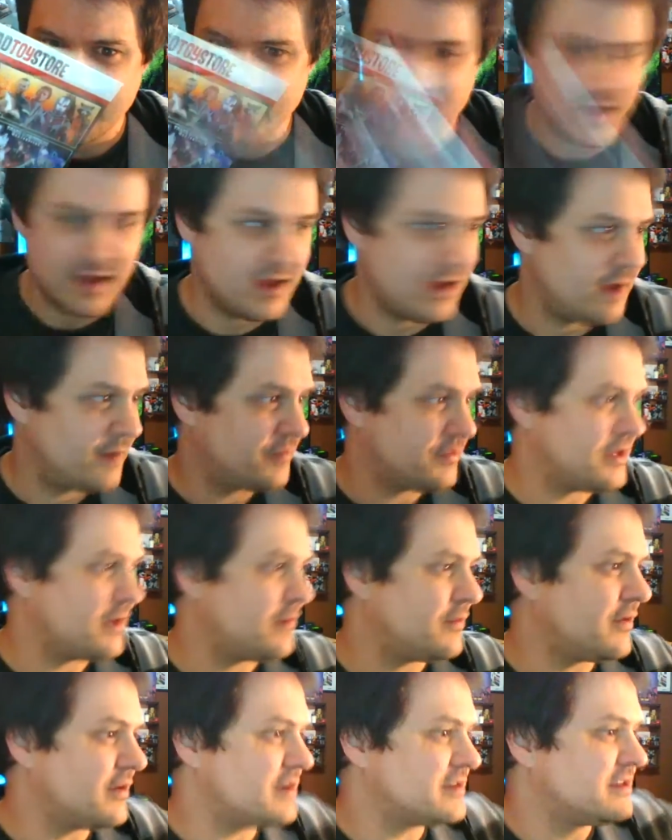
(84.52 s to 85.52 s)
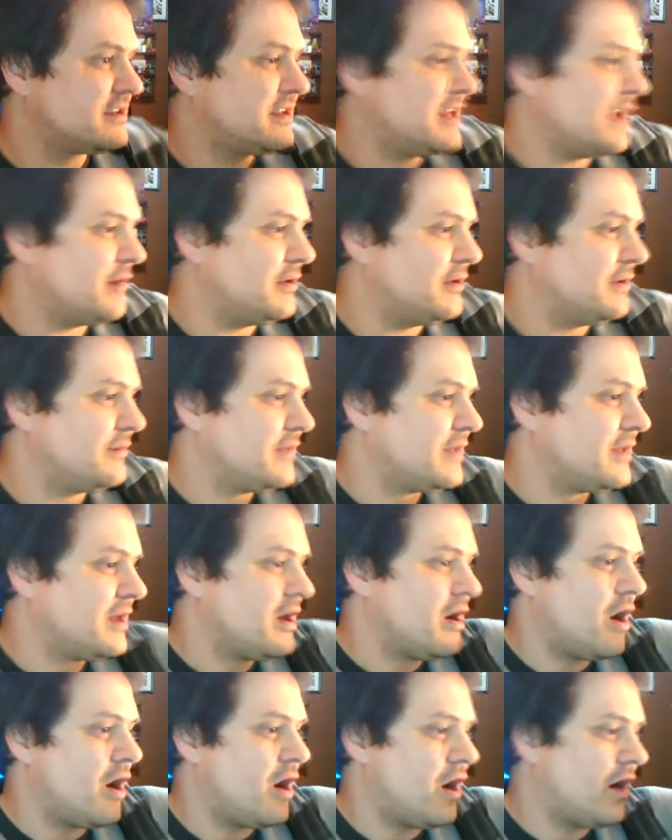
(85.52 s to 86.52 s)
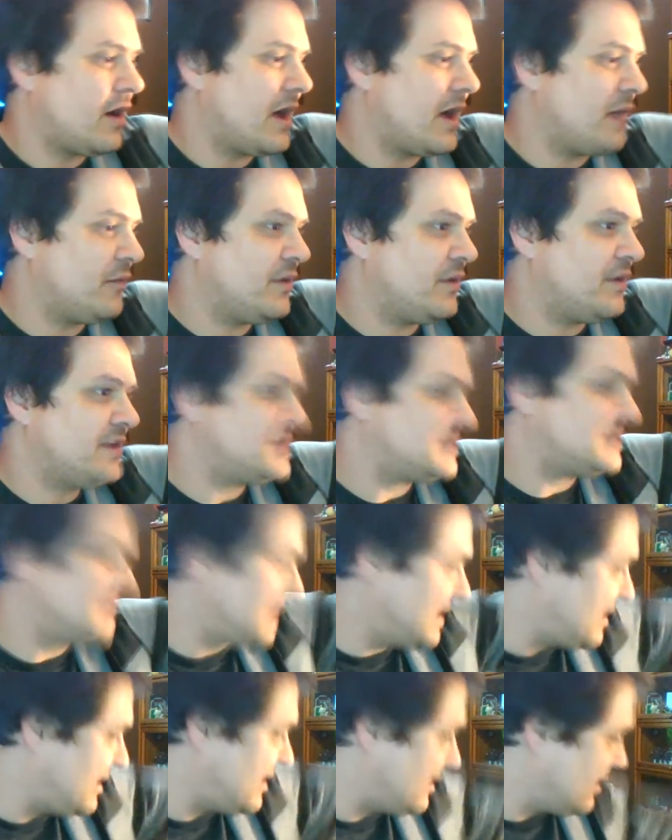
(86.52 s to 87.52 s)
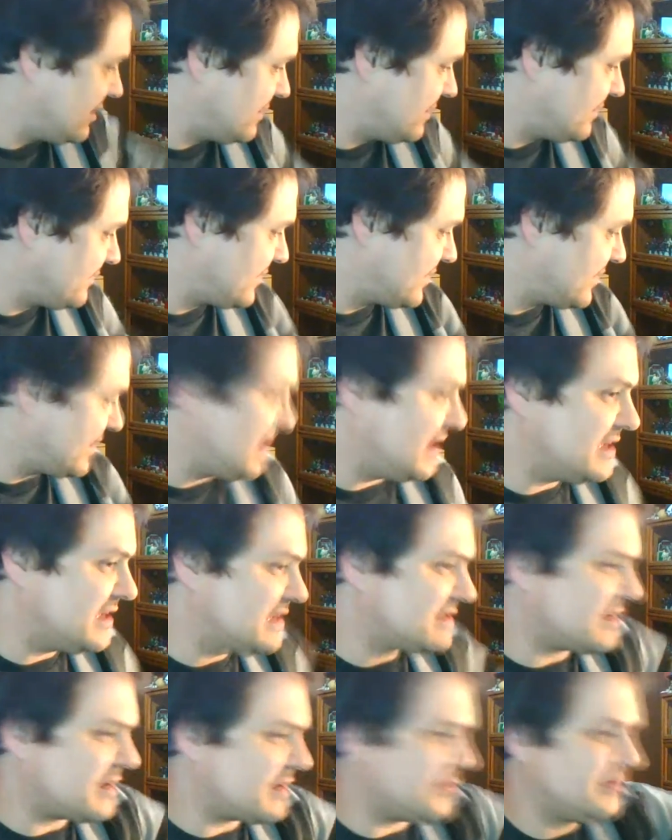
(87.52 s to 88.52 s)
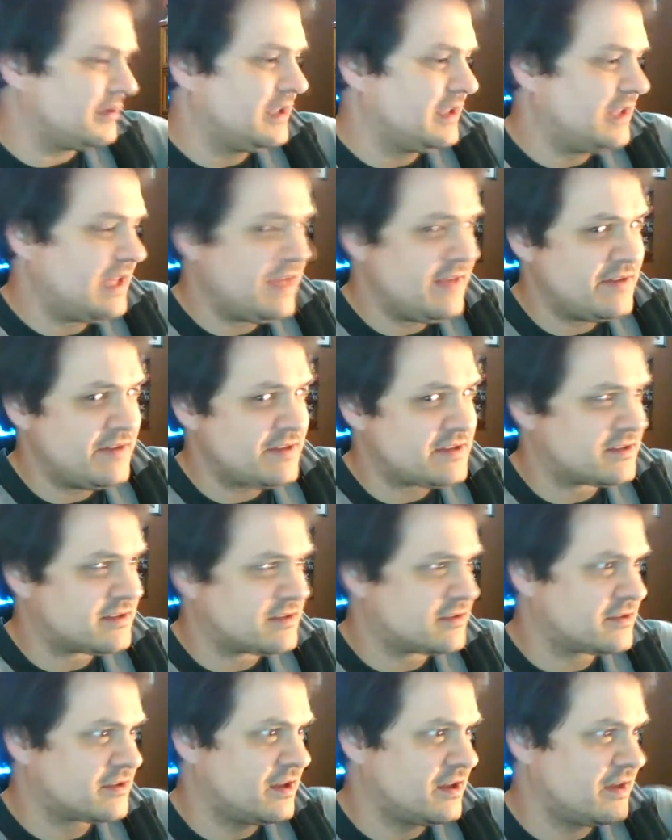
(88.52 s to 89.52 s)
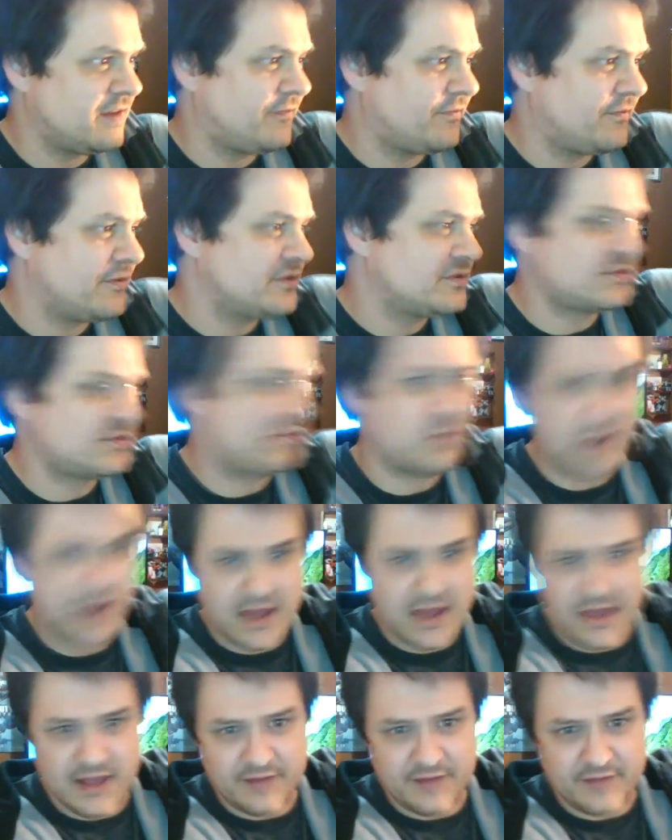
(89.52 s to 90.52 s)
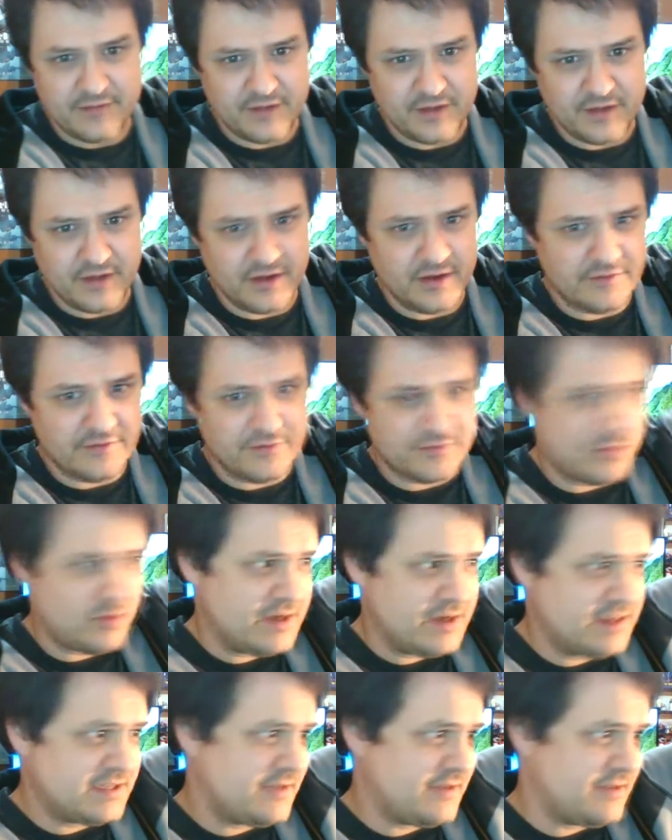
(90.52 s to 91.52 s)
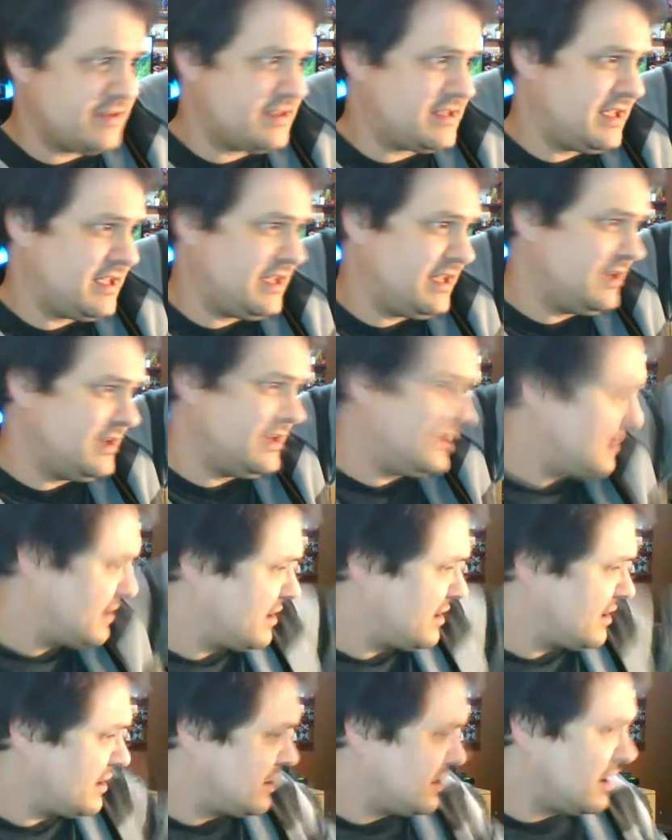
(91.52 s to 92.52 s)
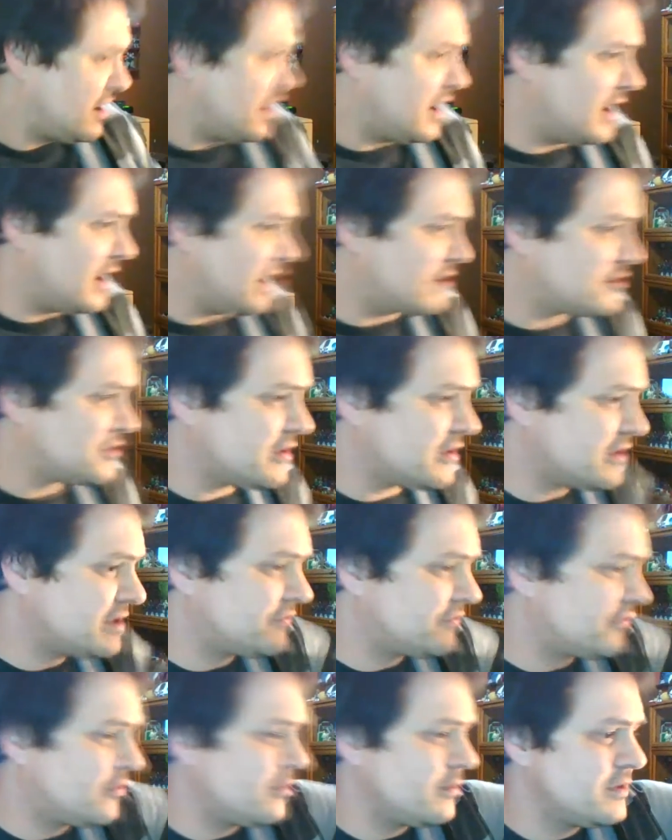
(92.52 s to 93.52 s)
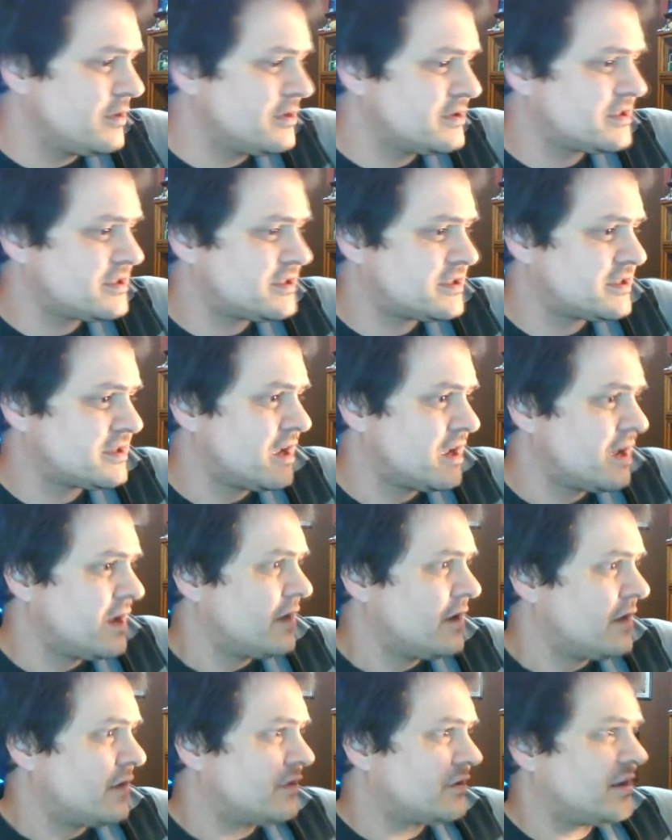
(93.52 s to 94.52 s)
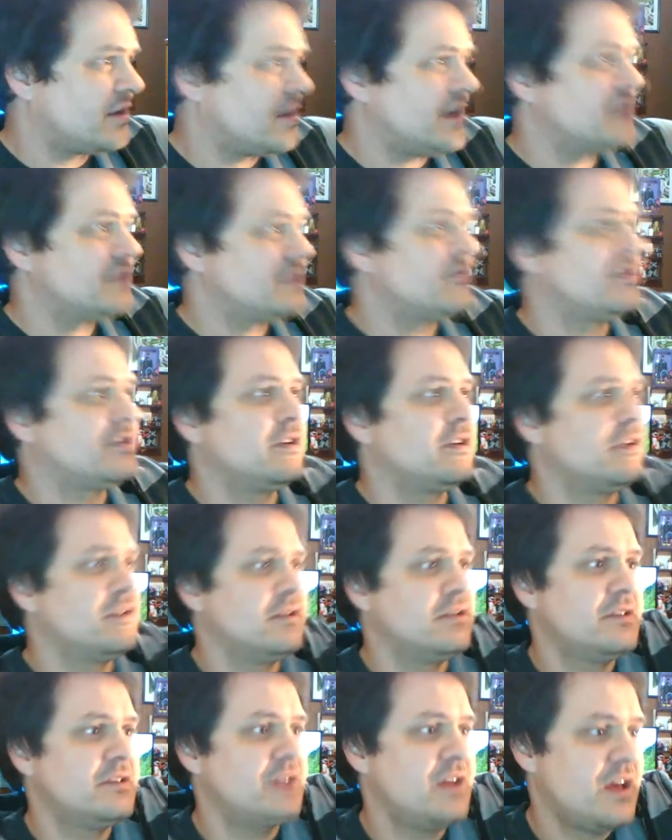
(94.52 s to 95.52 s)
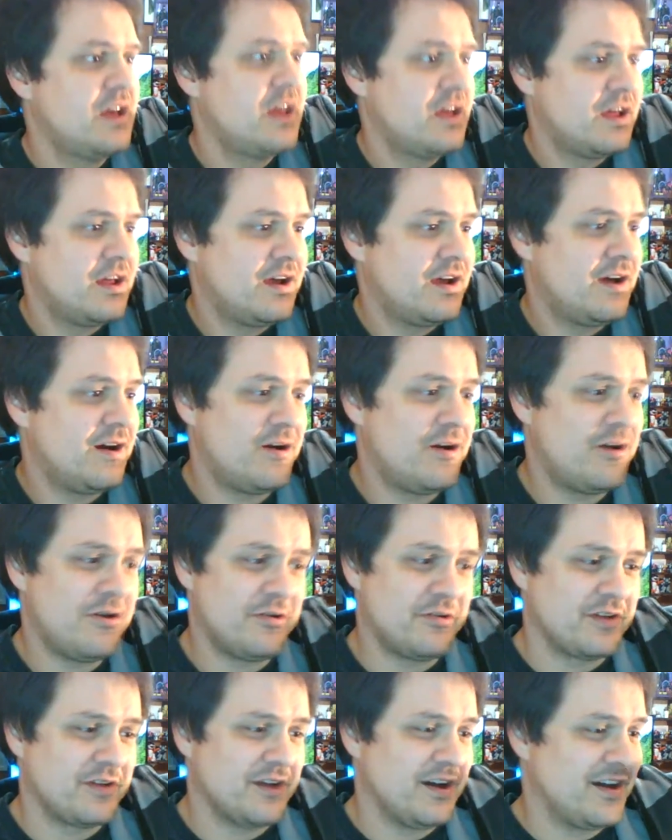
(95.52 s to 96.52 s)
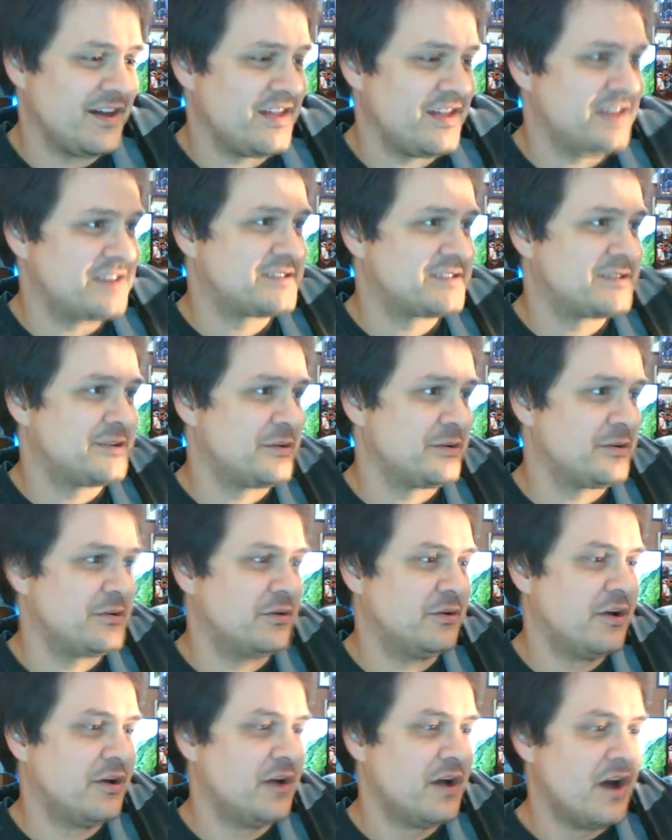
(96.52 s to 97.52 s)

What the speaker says: I think we've already seen that one. Alright, what is in here is, I believe it's the first wave, 2017. Transformers Titans Return. Oh god, that is so cool.